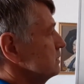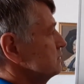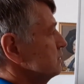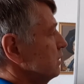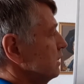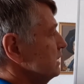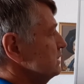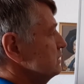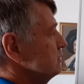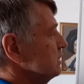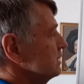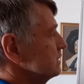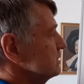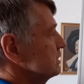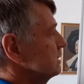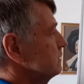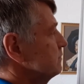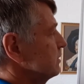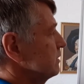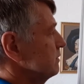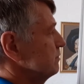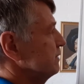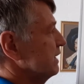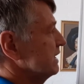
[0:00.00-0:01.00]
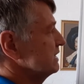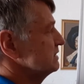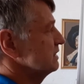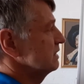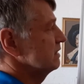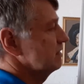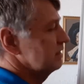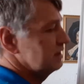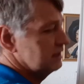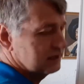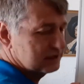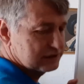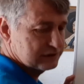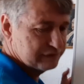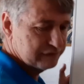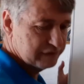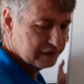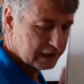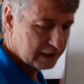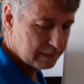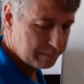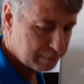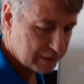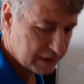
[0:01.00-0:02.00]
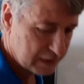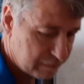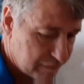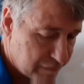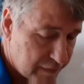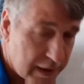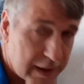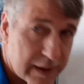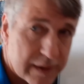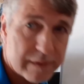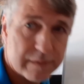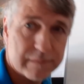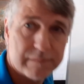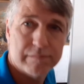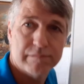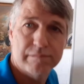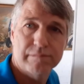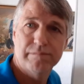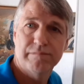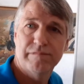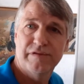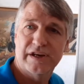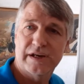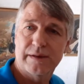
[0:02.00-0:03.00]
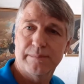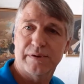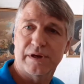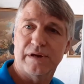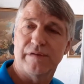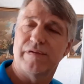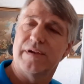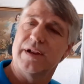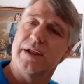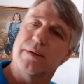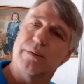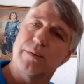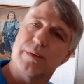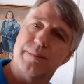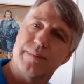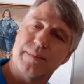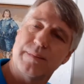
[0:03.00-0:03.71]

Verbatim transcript: So let's look at some of the basic theories very briefly. Very briefly.